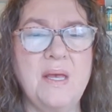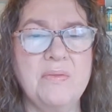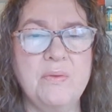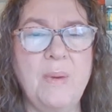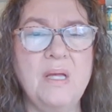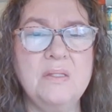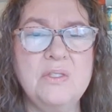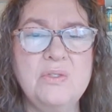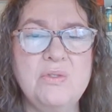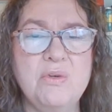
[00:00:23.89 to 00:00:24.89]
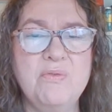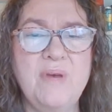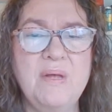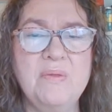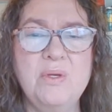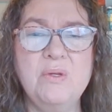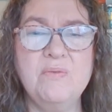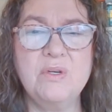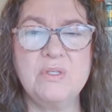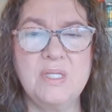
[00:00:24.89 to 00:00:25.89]
anthropologist who founded the
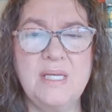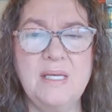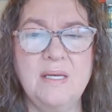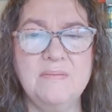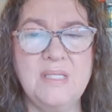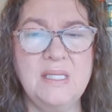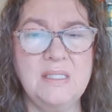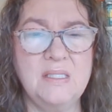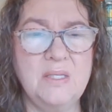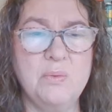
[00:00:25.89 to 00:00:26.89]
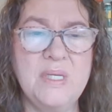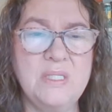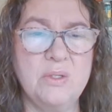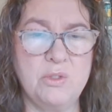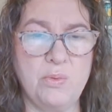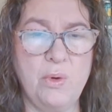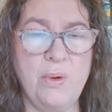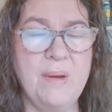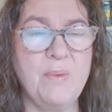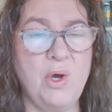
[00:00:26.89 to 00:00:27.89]
University of Tennessee research
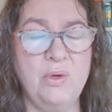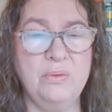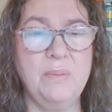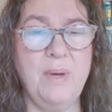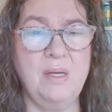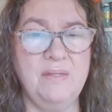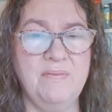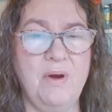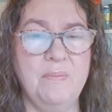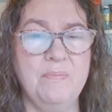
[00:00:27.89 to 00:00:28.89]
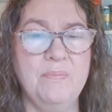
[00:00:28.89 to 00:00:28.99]
program called the Body Farm.